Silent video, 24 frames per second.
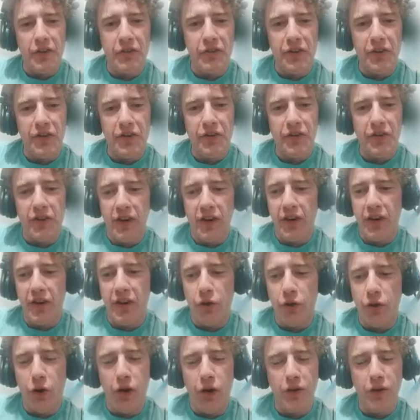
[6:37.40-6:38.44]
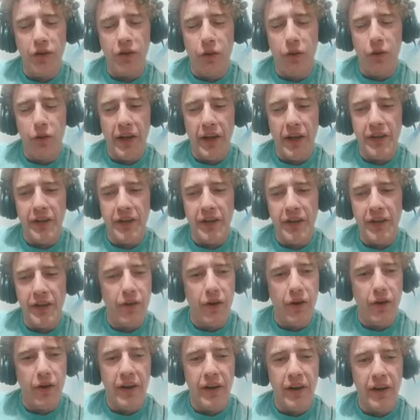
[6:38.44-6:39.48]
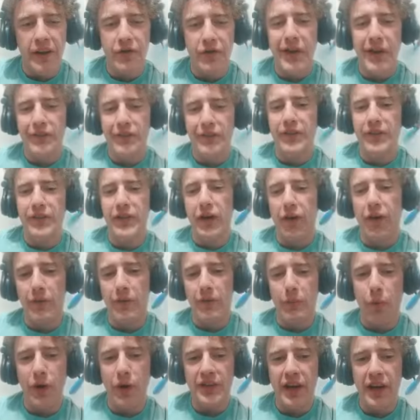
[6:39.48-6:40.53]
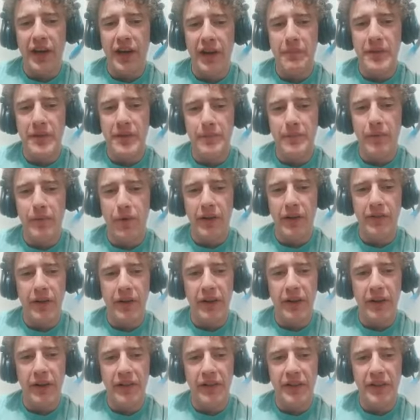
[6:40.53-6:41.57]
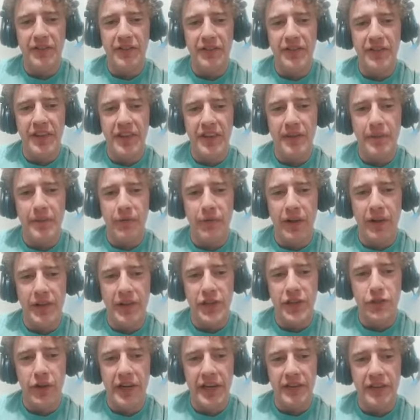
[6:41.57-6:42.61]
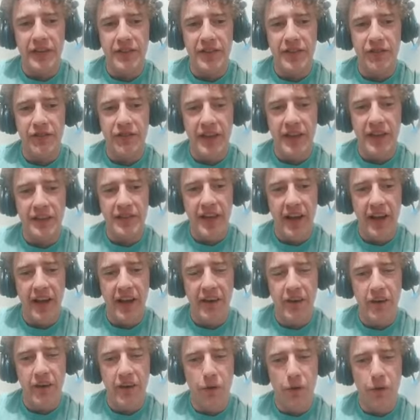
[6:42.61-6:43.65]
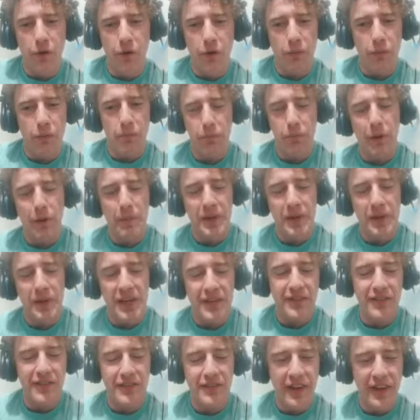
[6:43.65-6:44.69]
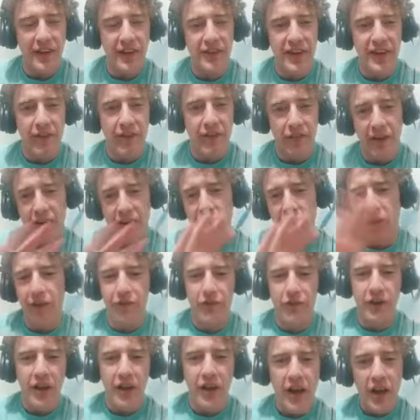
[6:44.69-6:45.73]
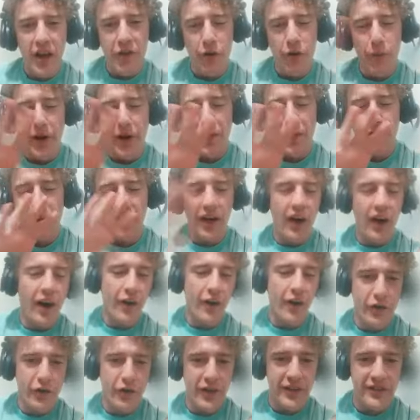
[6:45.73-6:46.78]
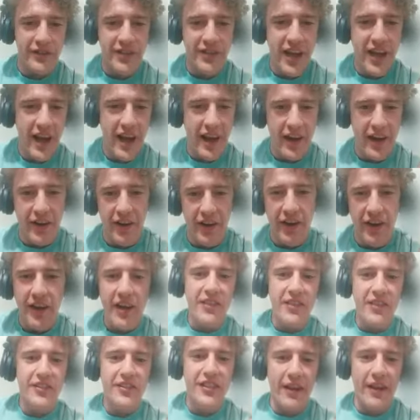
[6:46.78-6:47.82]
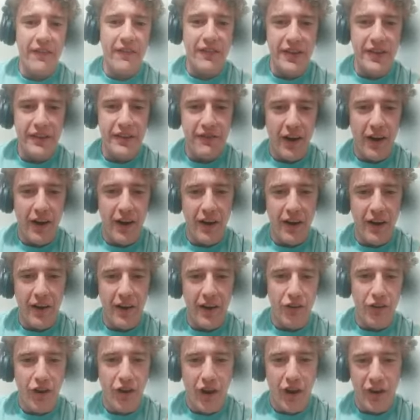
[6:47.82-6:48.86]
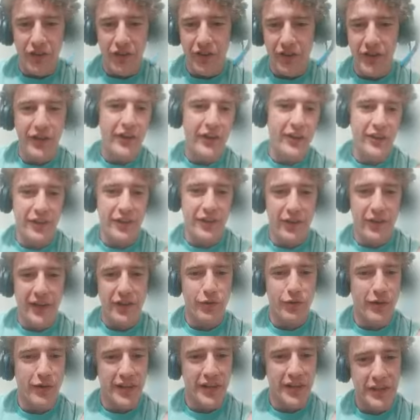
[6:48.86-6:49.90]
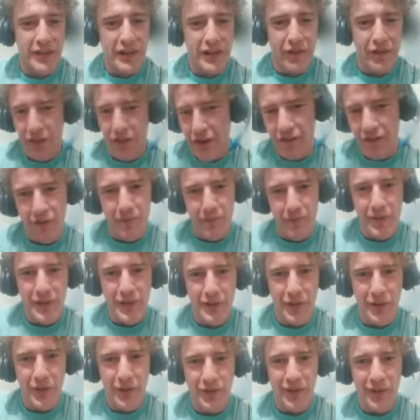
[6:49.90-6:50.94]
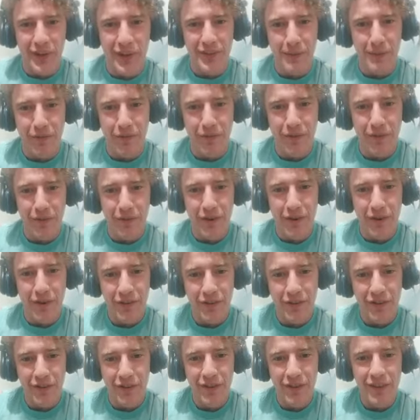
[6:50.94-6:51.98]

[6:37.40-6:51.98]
interact with the other Muay Thai people and they say they've been like training since like 10 or competing since 10 and they have like 100, their record's like 110, 70 losses and like 20. You ever meet those type of fighters?